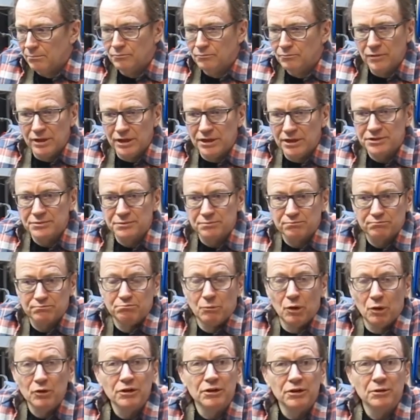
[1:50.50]
It's
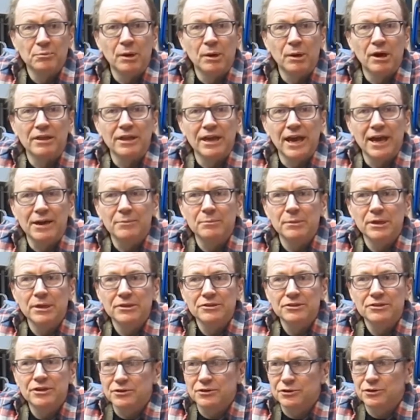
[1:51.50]
monitored by the
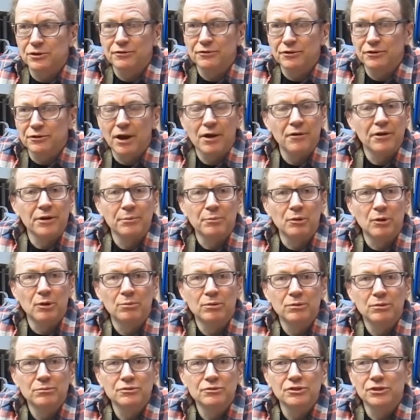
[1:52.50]
admins, so if there are any
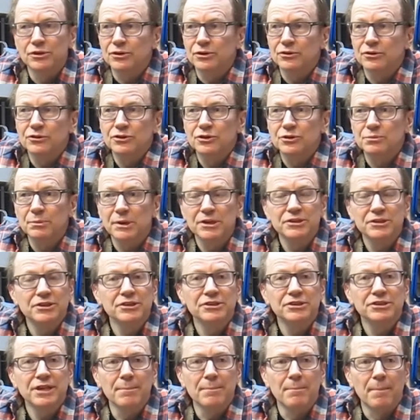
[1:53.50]
problems you can just message
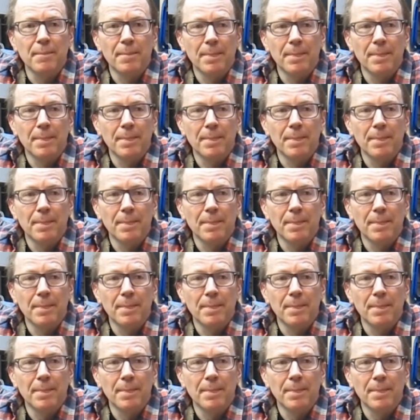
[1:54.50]
them,